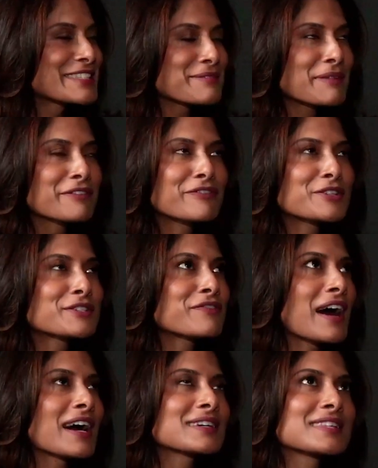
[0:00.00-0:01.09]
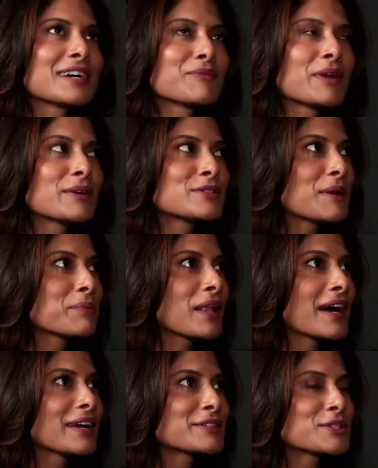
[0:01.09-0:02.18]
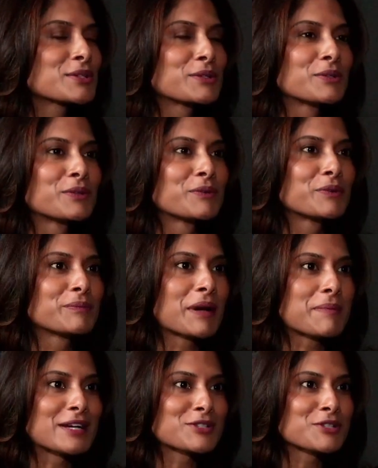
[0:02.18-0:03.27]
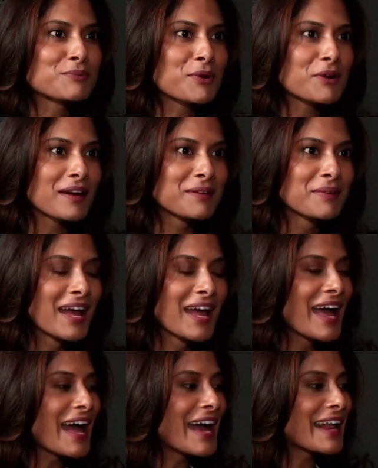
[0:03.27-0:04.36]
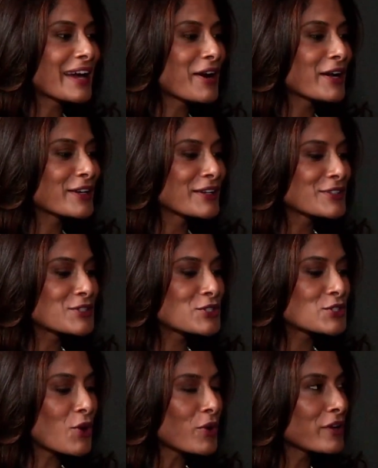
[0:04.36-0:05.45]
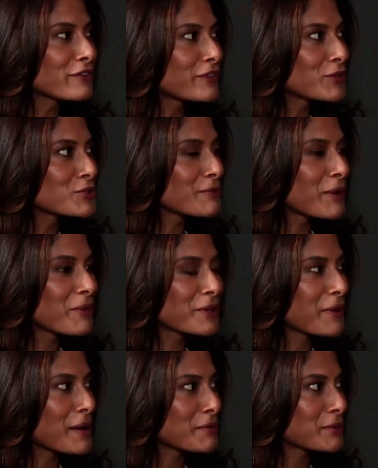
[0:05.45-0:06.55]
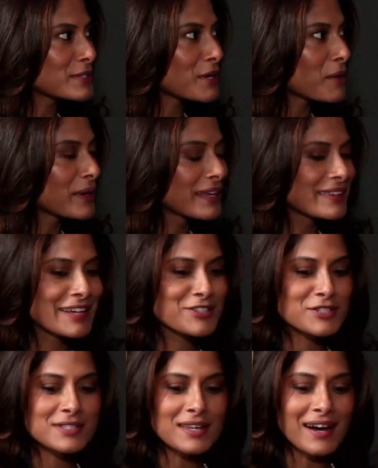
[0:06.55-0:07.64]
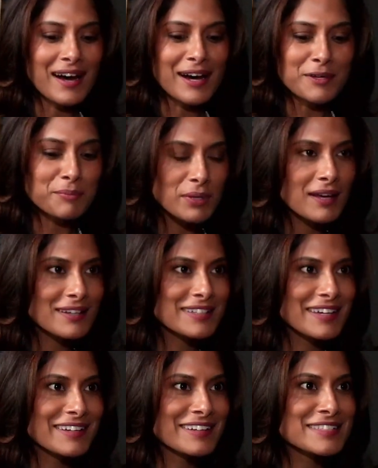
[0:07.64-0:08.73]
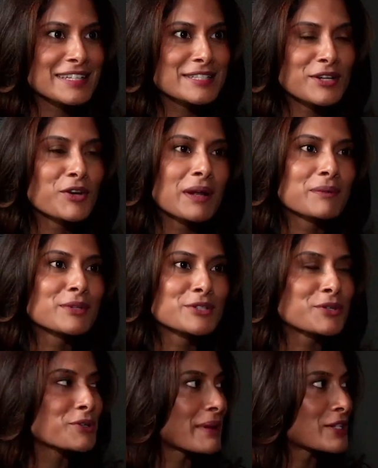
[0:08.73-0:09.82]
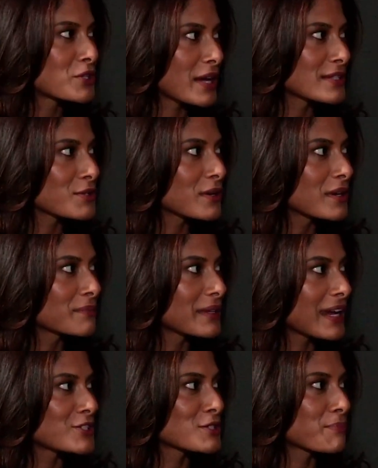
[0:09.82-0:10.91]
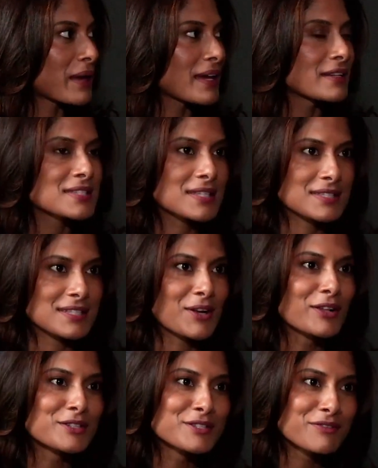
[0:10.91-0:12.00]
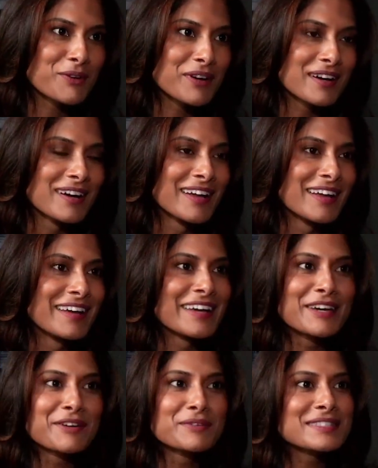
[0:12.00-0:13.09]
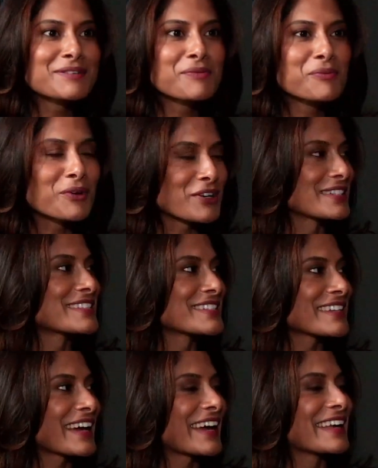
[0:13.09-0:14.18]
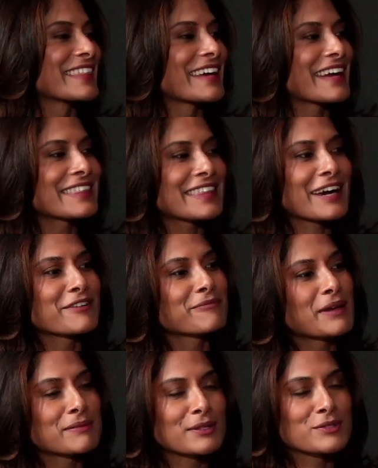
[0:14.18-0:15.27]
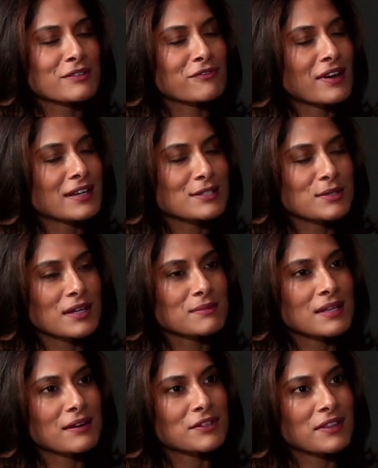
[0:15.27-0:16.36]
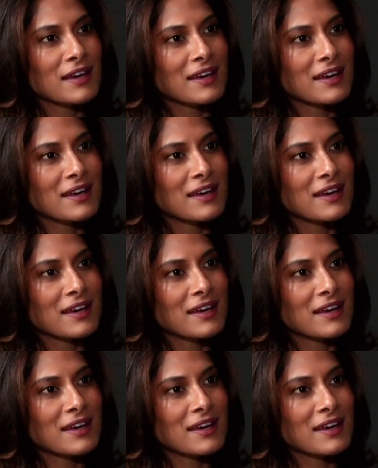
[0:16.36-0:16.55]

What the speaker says: sent my first fax like when I was applying to my master's program, and I got so confused by where the paper was going that I just unplugged it because I didn't know what it would do to my transcript that I had just paid $60 for. It was the worst. And then I think I've maybe used a fax 2 times after that.